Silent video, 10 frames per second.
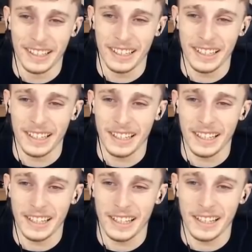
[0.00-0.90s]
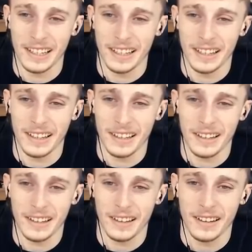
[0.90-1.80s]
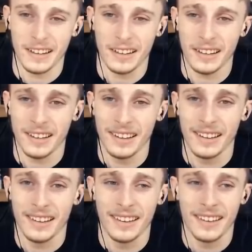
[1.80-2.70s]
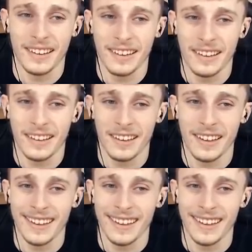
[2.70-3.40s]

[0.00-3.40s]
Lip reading: (silence)